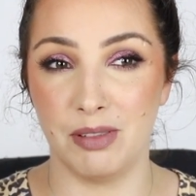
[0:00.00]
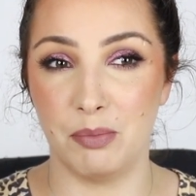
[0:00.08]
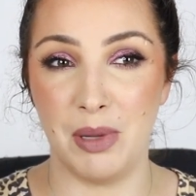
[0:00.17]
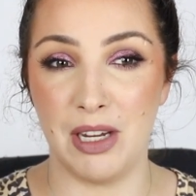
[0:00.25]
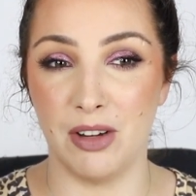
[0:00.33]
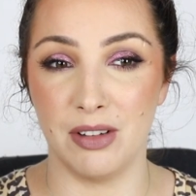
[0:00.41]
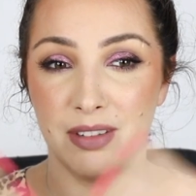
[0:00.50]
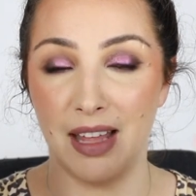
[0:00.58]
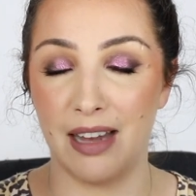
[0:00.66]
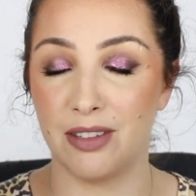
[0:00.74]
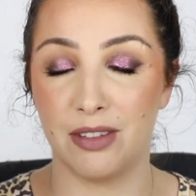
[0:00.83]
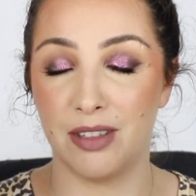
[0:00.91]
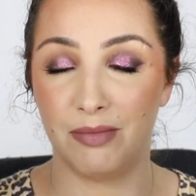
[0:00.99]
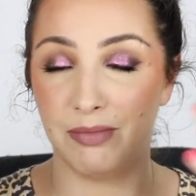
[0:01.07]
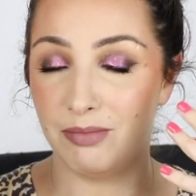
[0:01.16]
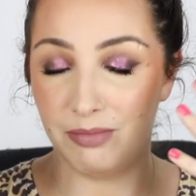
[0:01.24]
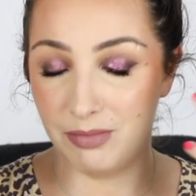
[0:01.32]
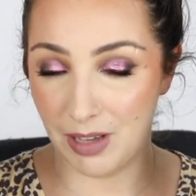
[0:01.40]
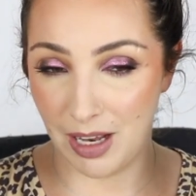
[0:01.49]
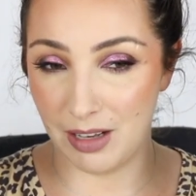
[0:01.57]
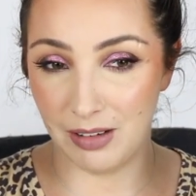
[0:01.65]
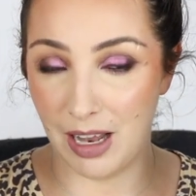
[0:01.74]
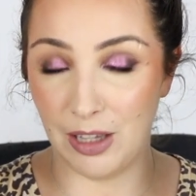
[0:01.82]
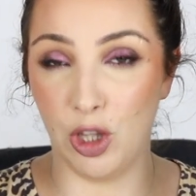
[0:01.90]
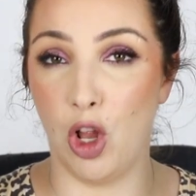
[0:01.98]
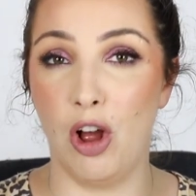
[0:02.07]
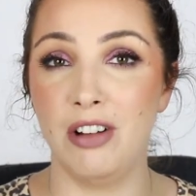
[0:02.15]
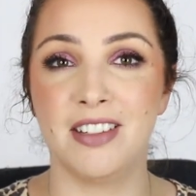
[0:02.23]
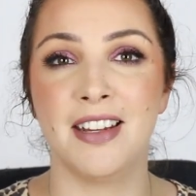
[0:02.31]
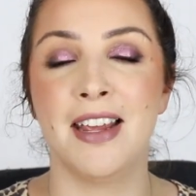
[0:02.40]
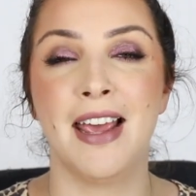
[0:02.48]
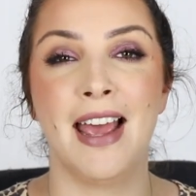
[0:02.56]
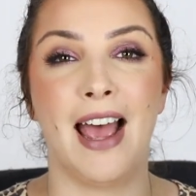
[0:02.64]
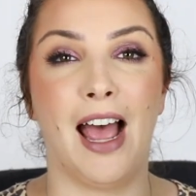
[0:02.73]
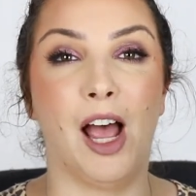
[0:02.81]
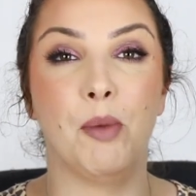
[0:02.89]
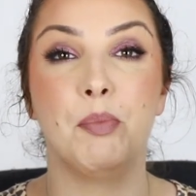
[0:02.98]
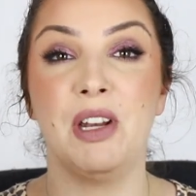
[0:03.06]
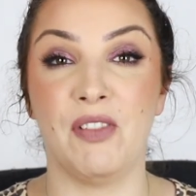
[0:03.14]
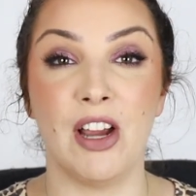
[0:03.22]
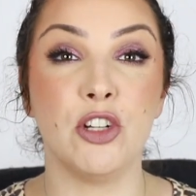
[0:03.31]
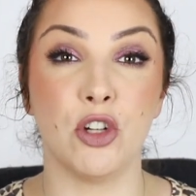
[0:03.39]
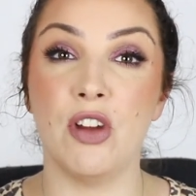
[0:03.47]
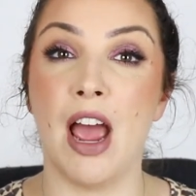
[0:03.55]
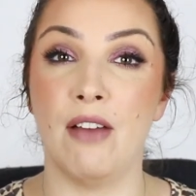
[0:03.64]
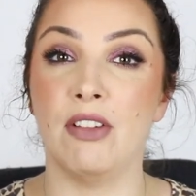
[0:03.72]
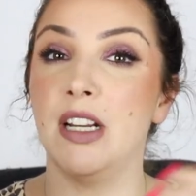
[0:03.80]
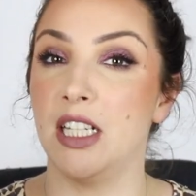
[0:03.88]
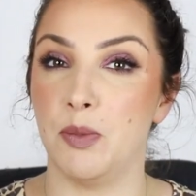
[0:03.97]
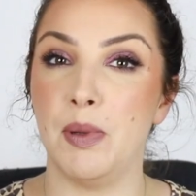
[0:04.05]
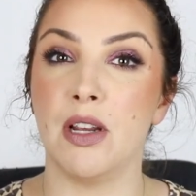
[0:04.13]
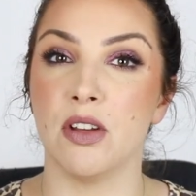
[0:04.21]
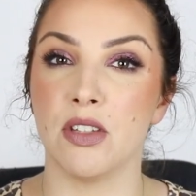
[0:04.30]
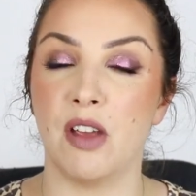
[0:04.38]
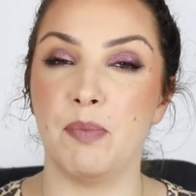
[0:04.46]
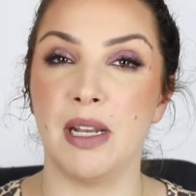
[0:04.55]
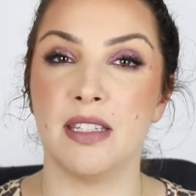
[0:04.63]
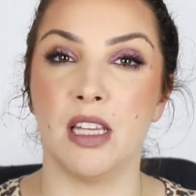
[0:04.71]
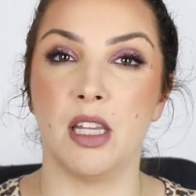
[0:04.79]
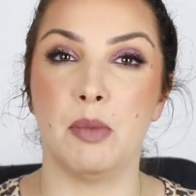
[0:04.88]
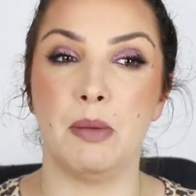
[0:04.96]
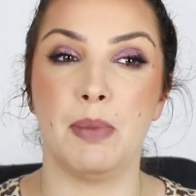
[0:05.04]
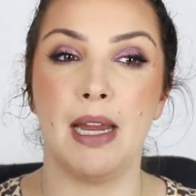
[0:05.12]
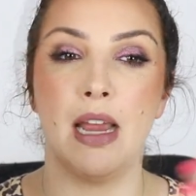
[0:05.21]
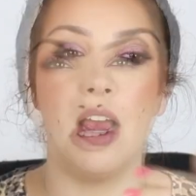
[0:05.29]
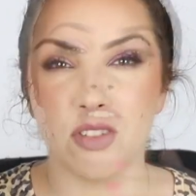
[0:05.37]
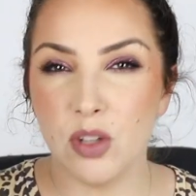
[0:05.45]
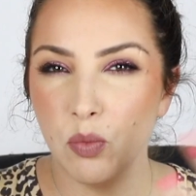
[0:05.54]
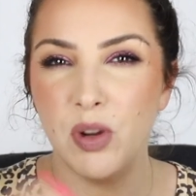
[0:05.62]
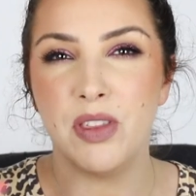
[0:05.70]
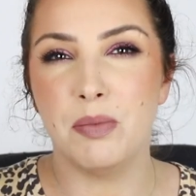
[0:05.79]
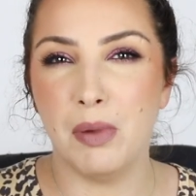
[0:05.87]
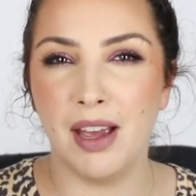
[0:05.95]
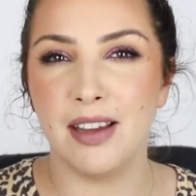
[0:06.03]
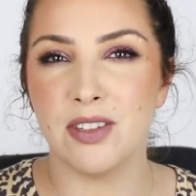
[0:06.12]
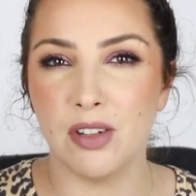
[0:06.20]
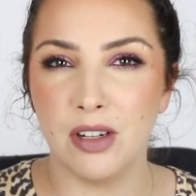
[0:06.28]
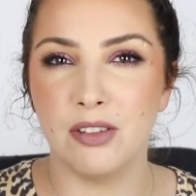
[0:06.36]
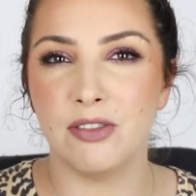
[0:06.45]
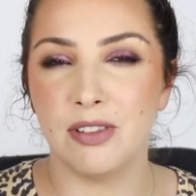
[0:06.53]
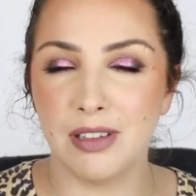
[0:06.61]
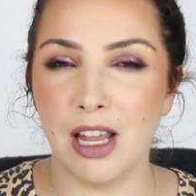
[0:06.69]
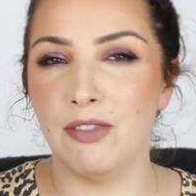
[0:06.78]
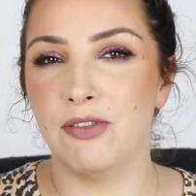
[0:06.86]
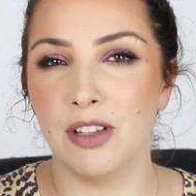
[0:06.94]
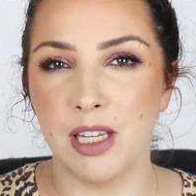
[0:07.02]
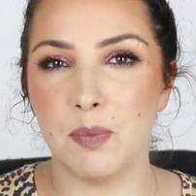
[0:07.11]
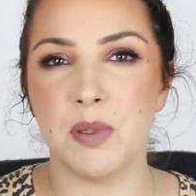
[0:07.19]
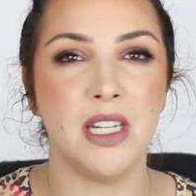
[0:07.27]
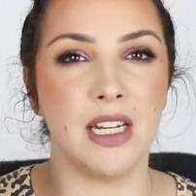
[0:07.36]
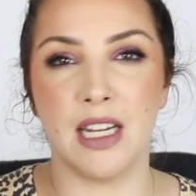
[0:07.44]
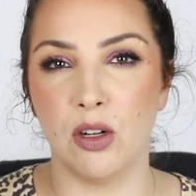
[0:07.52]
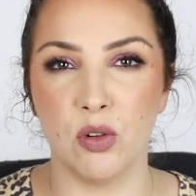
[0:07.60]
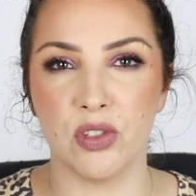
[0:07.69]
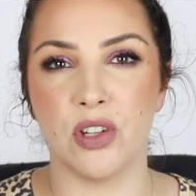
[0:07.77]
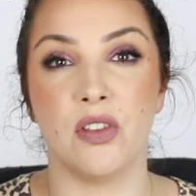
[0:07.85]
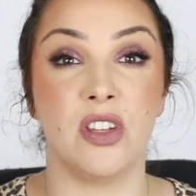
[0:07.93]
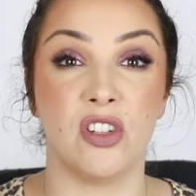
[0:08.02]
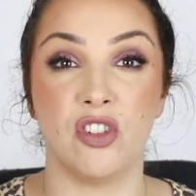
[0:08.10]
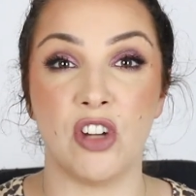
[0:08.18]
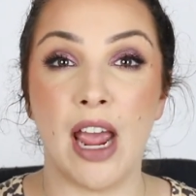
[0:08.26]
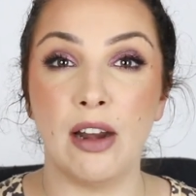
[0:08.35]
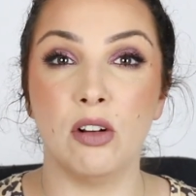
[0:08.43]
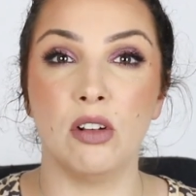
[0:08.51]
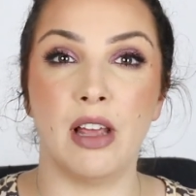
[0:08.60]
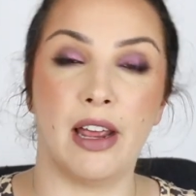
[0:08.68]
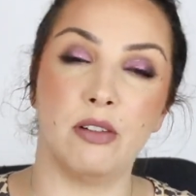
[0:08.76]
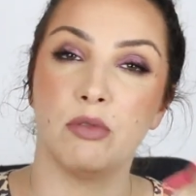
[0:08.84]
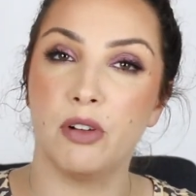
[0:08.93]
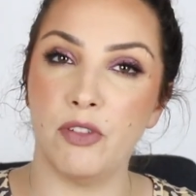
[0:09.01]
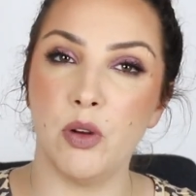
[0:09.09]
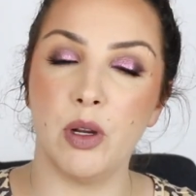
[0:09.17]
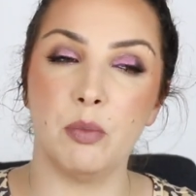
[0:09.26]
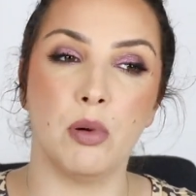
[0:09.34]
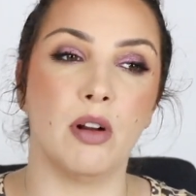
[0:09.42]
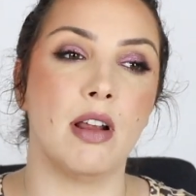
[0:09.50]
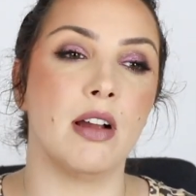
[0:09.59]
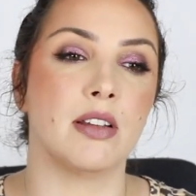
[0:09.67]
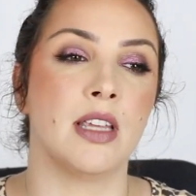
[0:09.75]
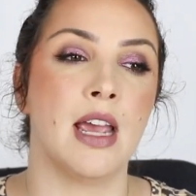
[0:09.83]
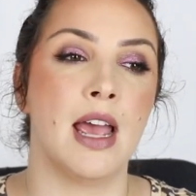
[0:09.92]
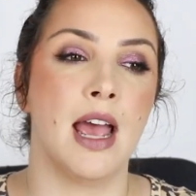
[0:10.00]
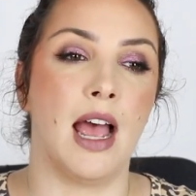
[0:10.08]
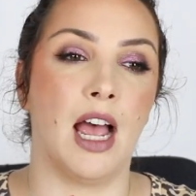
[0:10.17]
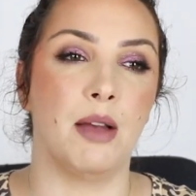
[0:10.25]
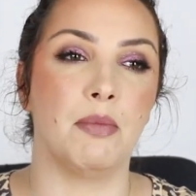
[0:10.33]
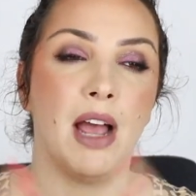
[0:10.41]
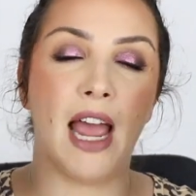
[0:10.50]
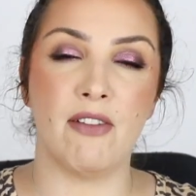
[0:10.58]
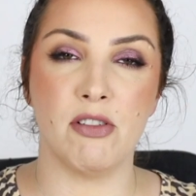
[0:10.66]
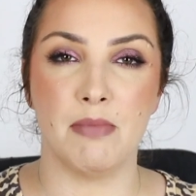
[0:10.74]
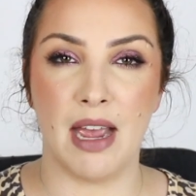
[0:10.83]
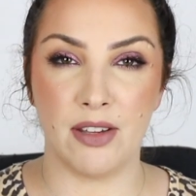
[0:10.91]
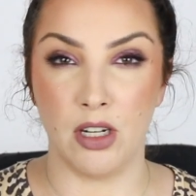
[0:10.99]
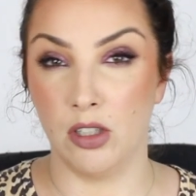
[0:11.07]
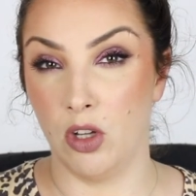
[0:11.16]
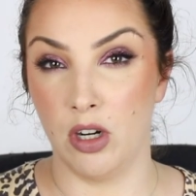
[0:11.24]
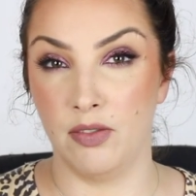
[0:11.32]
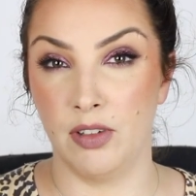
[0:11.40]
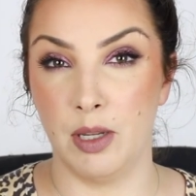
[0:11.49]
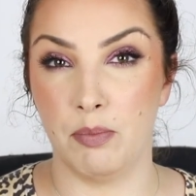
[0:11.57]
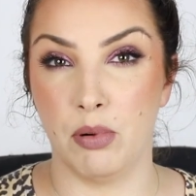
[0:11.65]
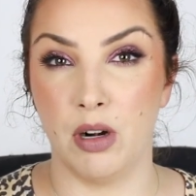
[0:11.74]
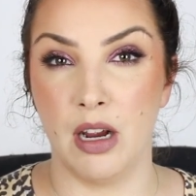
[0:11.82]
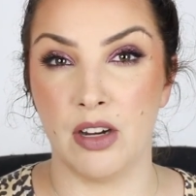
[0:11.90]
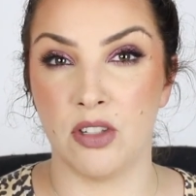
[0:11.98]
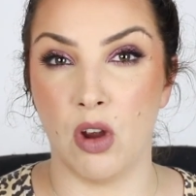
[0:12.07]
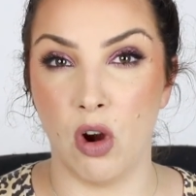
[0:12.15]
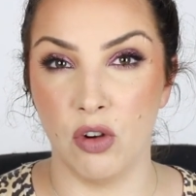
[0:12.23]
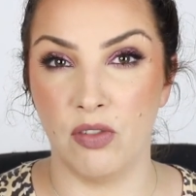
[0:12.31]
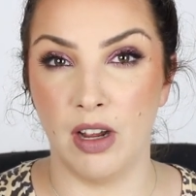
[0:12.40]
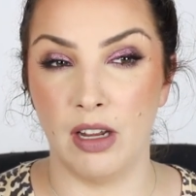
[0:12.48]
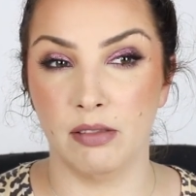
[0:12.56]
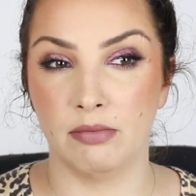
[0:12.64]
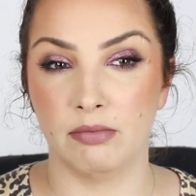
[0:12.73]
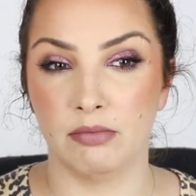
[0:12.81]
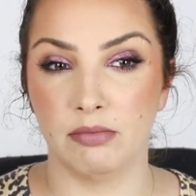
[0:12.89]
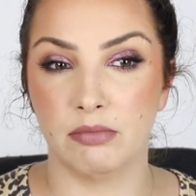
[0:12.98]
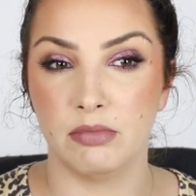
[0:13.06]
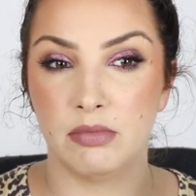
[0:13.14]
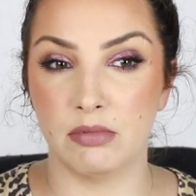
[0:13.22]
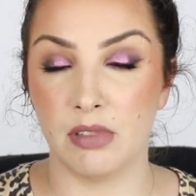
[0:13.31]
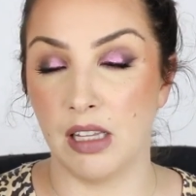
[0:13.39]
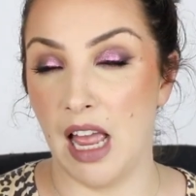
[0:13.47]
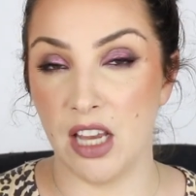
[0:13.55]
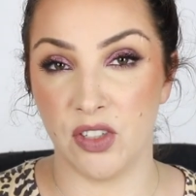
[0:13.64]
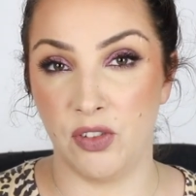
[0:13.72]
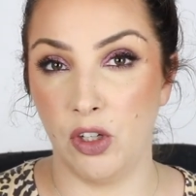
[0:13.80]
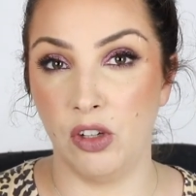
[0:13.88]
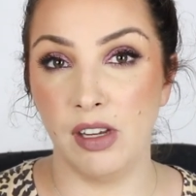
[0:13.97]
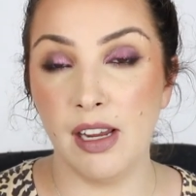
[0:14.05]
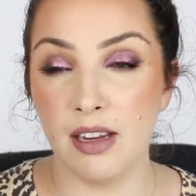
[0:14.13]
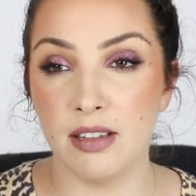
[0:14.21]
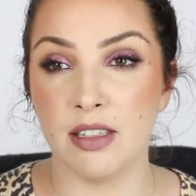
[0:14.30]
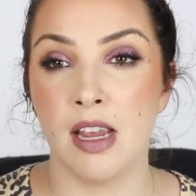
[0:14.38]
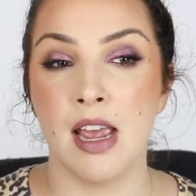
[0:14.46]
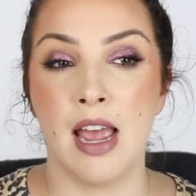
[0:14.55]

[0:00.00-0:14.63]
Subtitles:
because that's a lot, but if I do have it, it's because I've been sent them in PR. So with my sort of love for lipstick and also this channel and reviewing products, I have amassed a lot of lip products over the last few years.